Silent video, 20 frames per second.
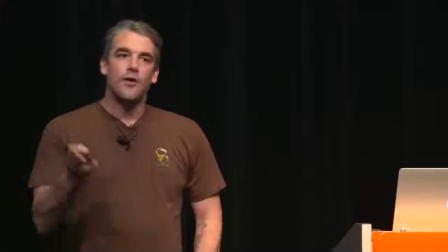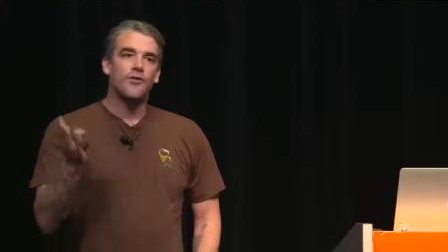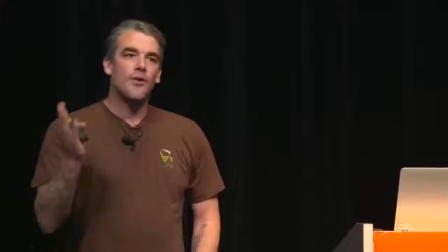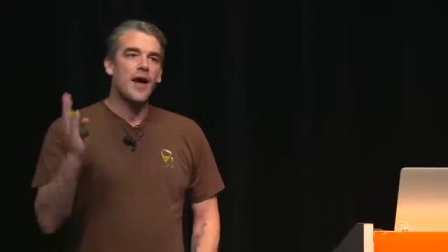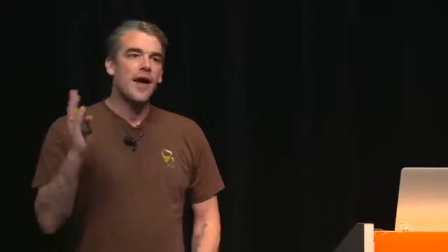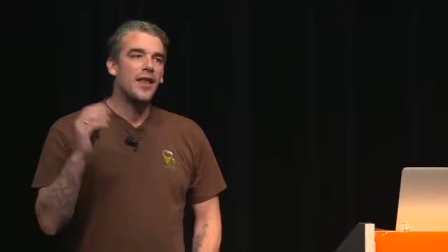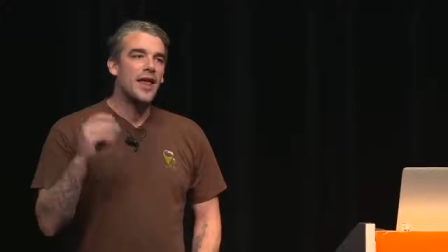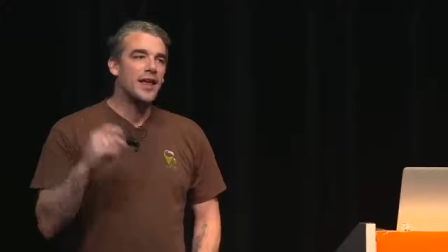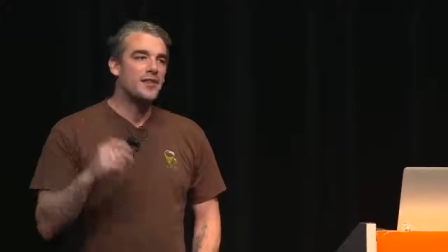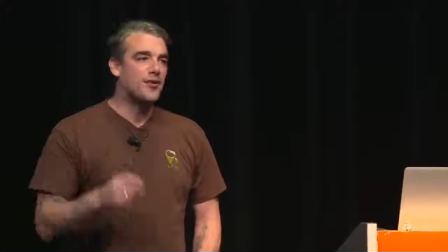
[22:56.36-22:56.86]

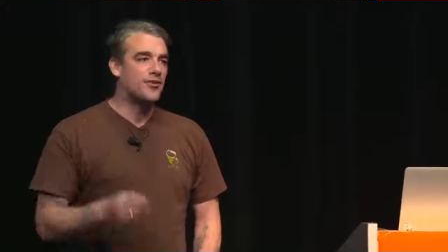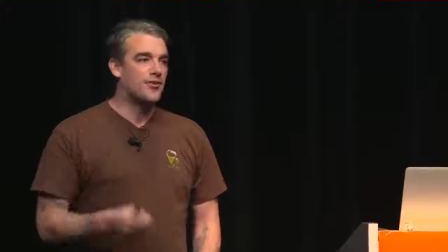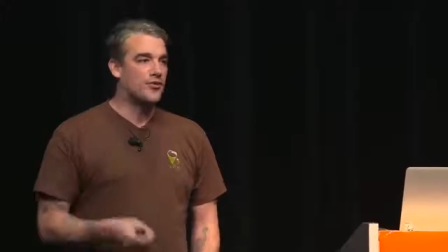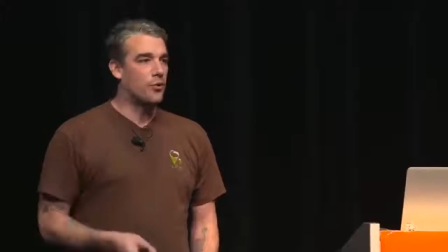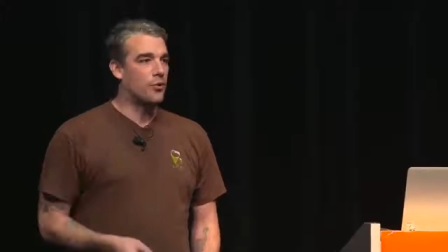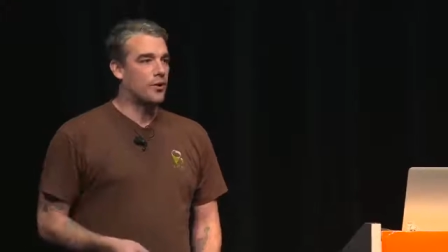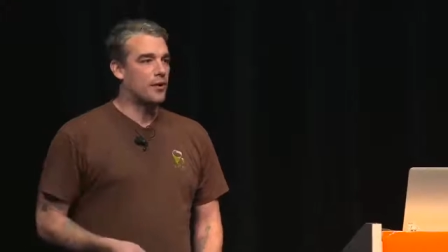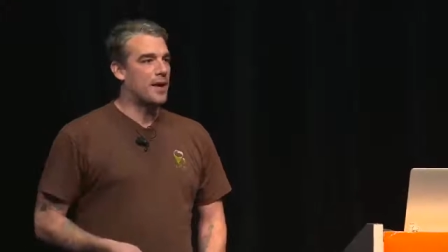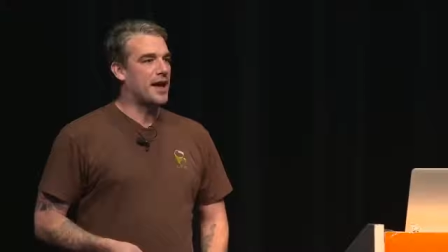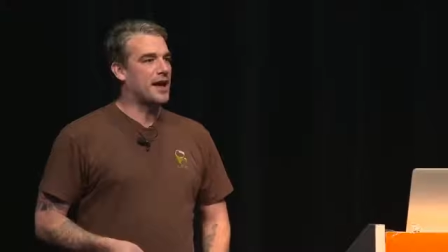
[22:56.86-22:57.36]
So I like to
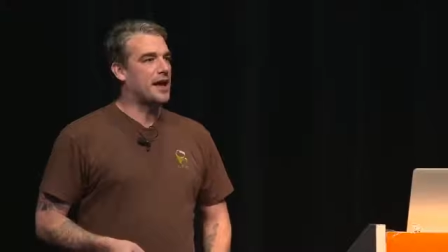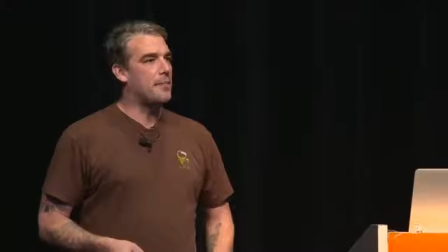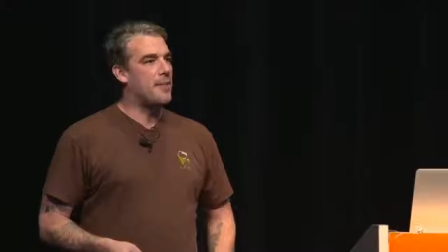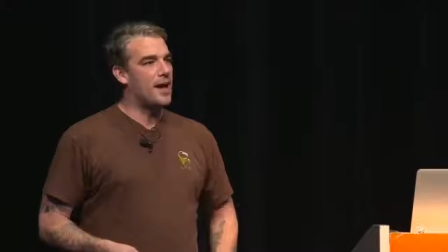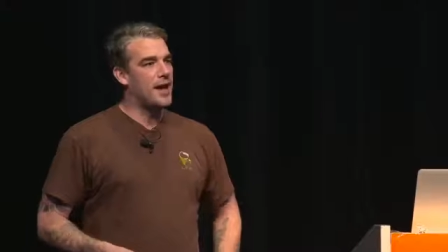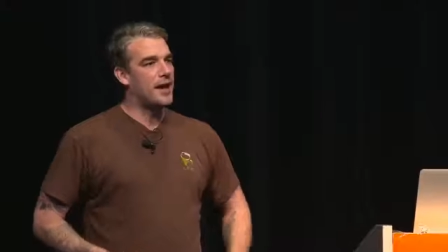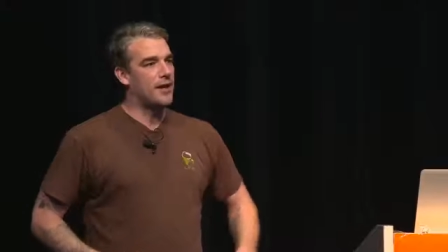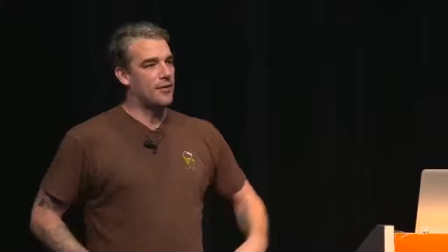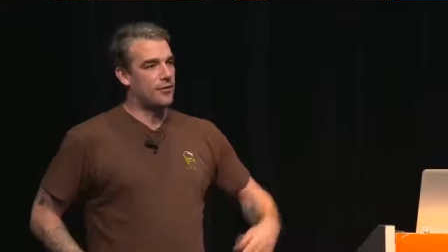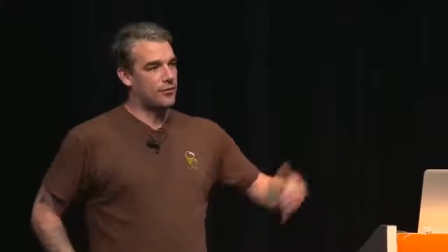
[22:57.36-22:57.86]
store my
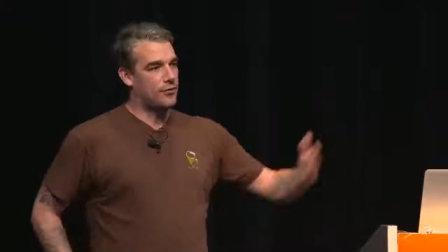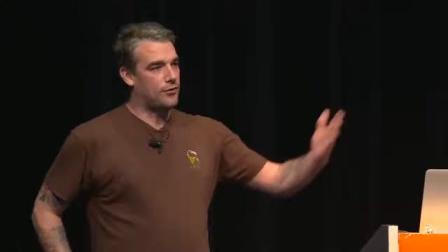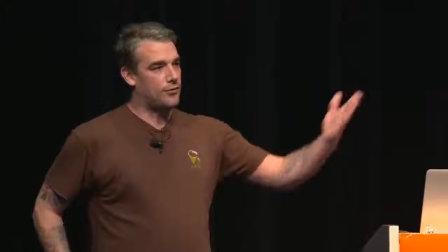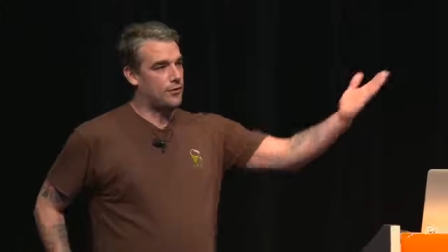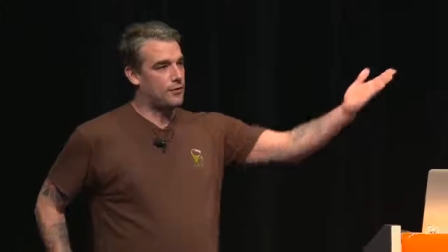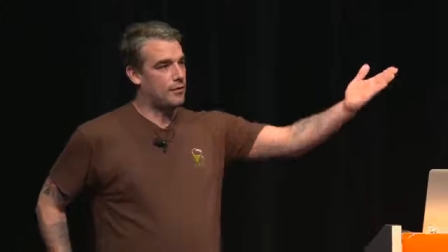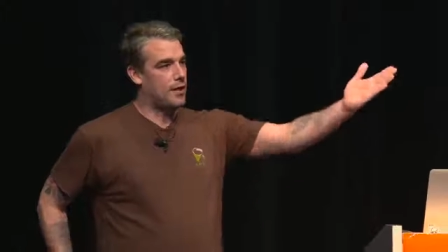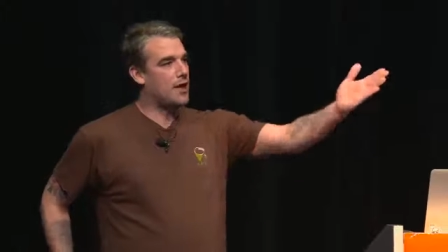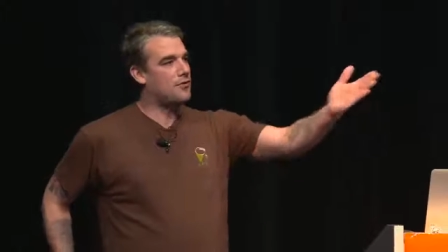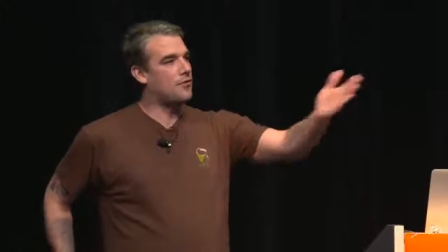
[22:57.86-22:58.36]

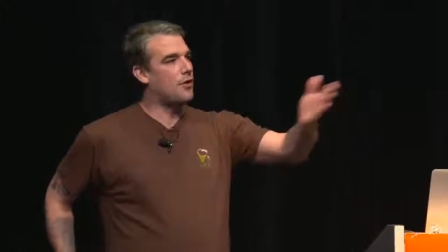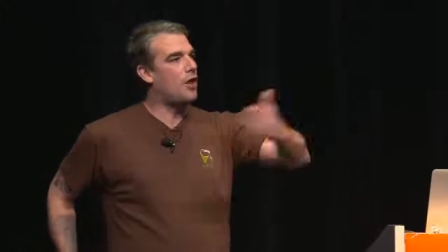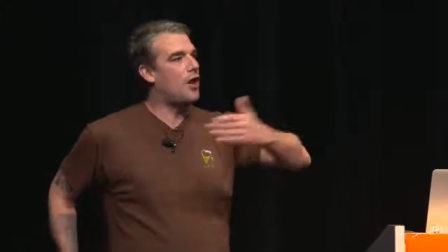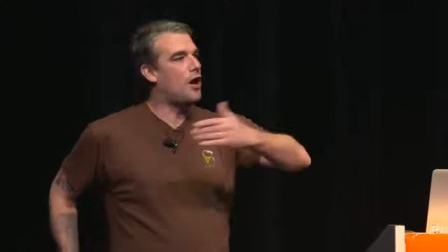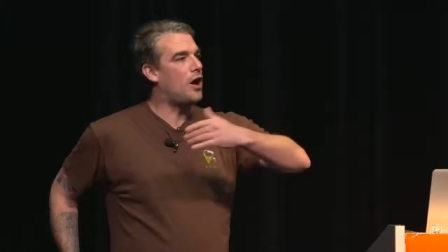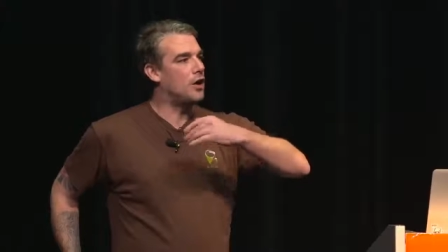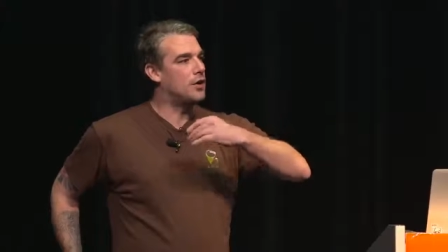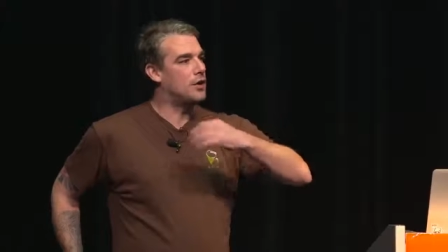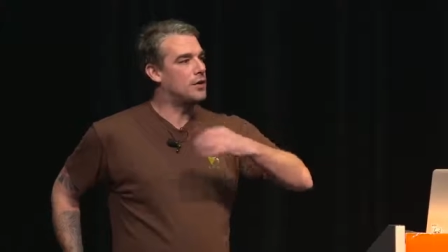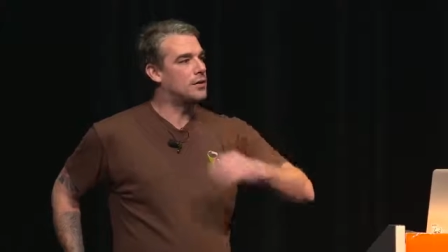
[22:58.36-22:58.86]
commands as a
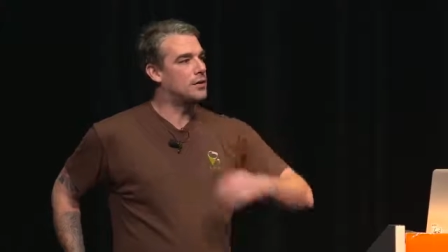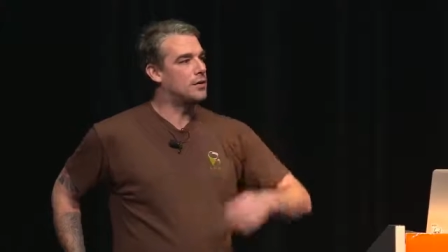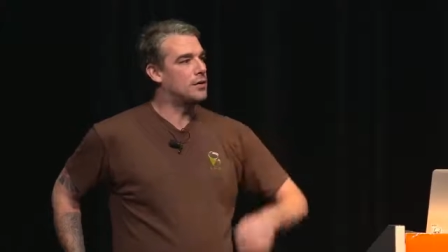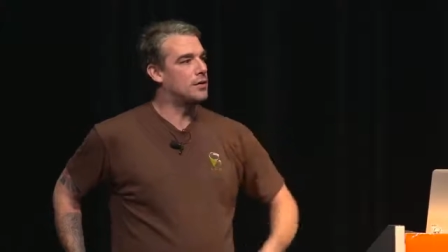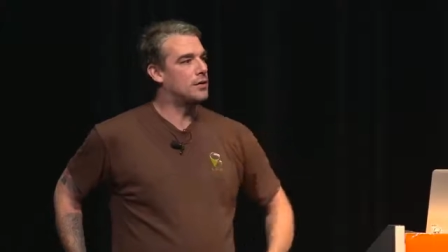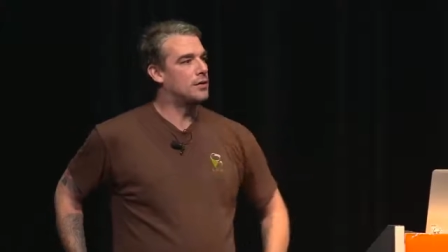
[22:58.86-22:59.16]
log.